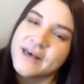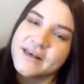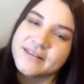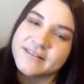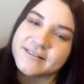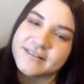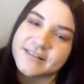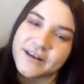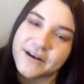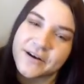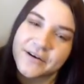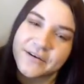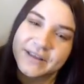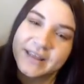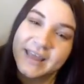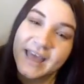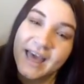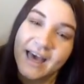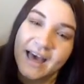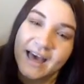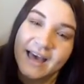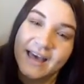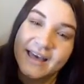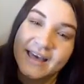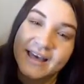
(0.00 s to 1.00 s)
So
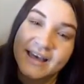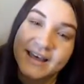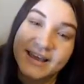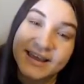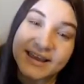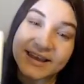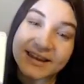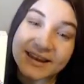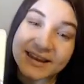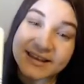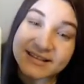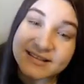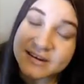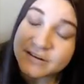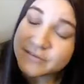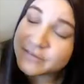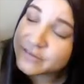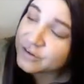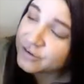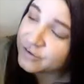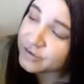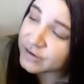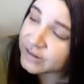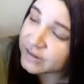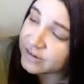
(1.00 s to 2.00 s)
yeah, again, I suppose
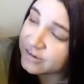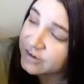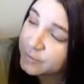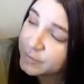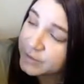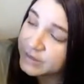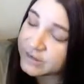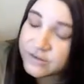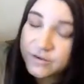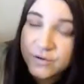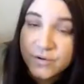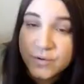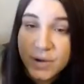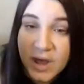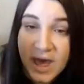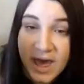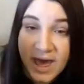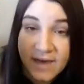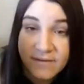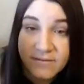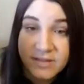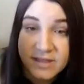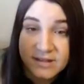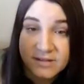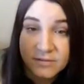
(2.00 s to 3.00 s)
it was a trilogy. We do
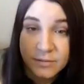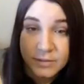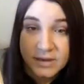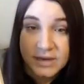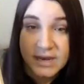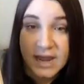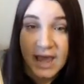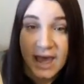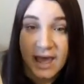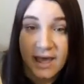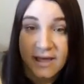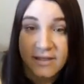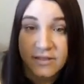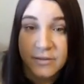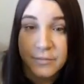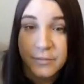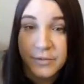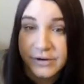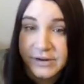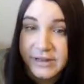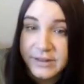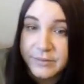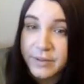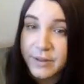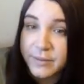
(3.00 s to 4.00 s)
have this one at the
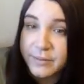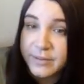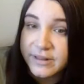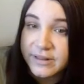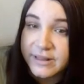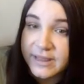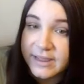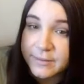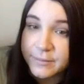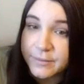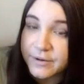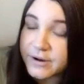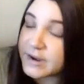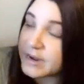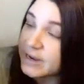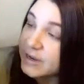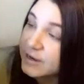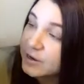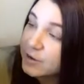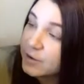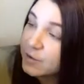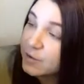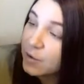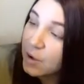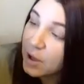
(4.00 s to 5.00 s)
Meridian Public Library.
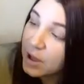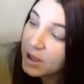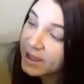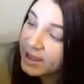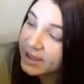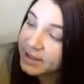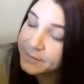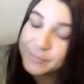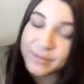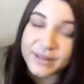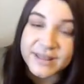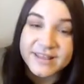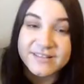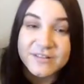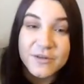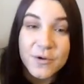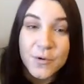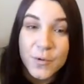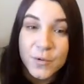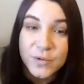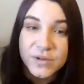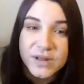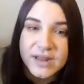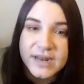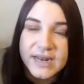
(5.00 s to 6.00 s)
You can place a
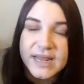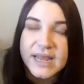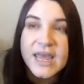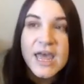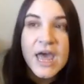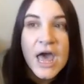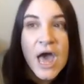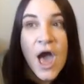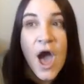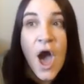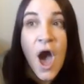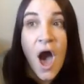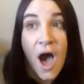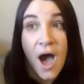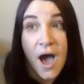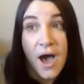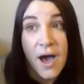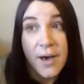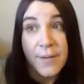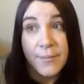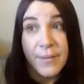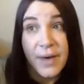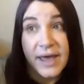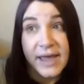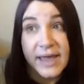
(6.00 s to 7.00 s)
hold on it.
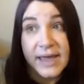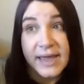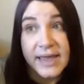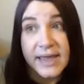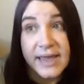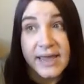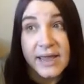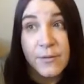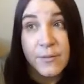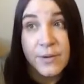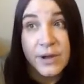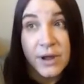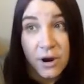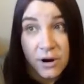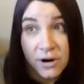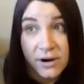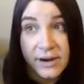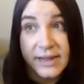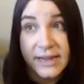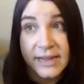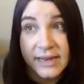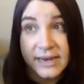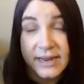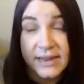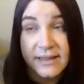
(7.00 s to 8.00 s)
Um, I we
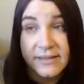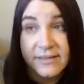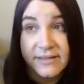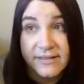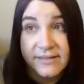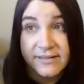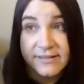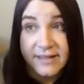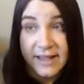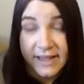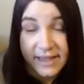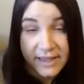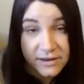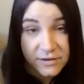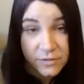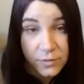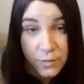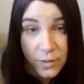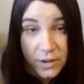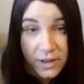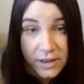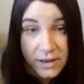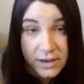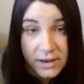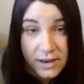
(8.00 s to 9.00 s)
are getting the second
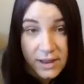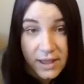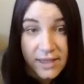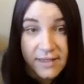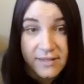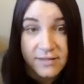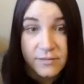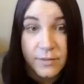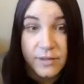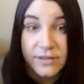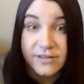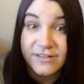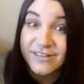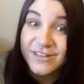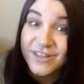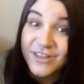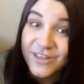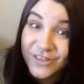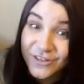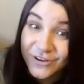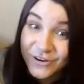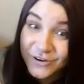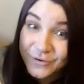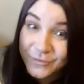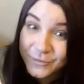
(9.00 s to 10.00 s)
one as well as the
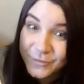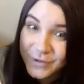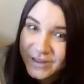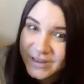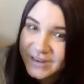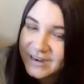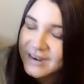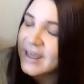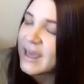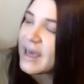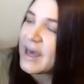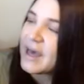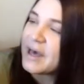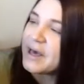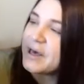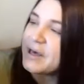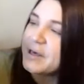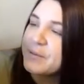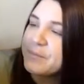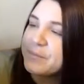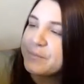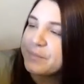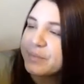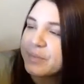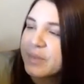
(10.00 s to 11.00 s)
third one.
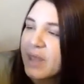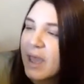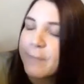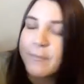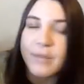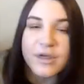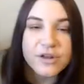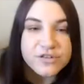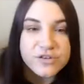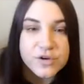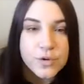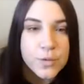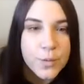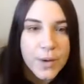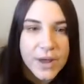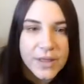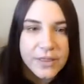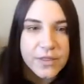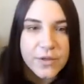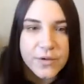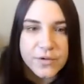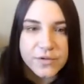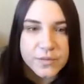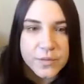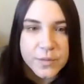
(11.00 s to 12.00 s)
Um, not sure when
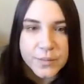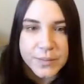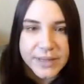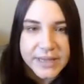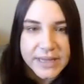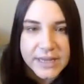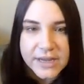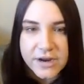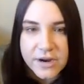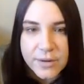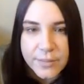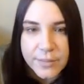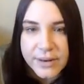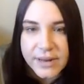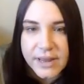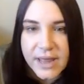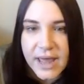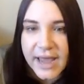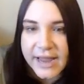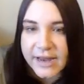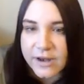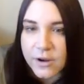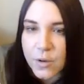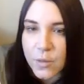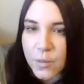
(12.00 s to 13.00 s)
those will be here, but
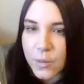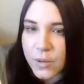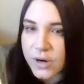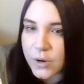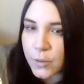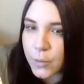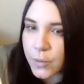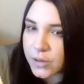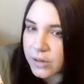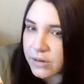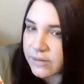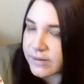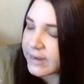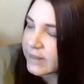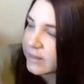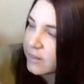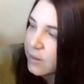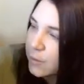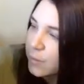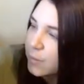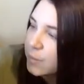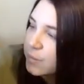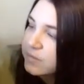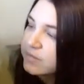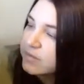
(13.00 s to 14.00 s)
I know we're ordering
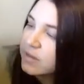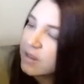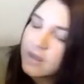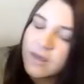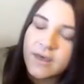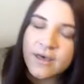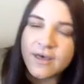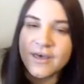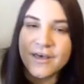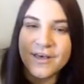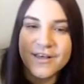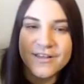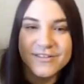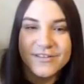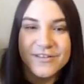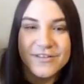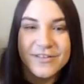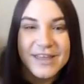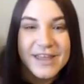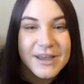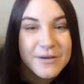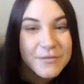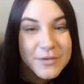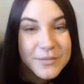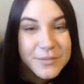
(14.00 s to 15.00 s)
those. So
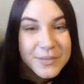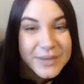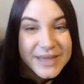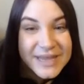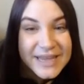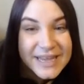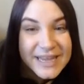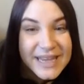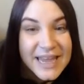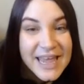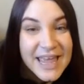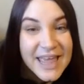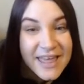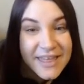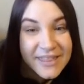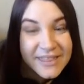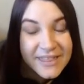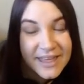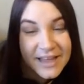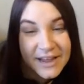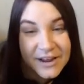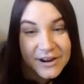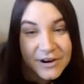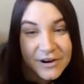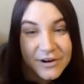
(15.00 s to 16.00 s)
they will be
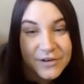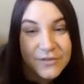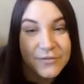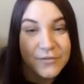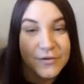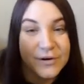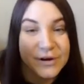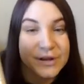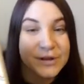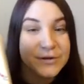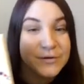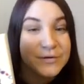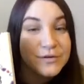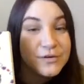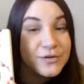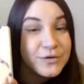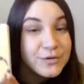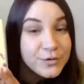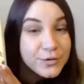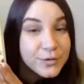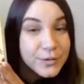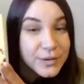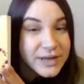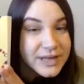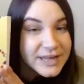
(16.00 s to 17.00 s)
there for you
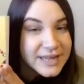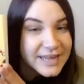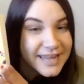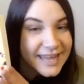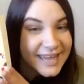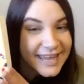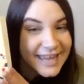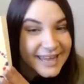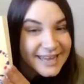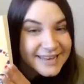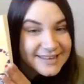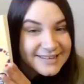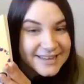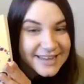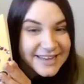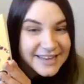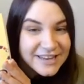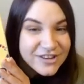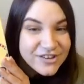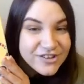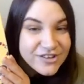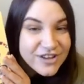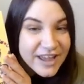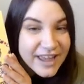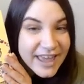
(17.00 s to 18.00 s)
to get and
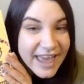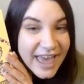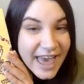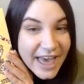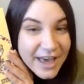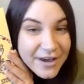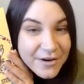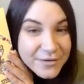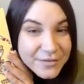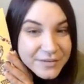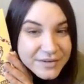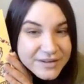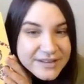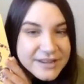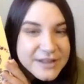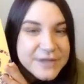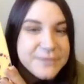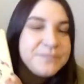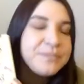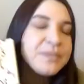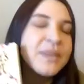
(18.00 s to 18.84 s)
check out.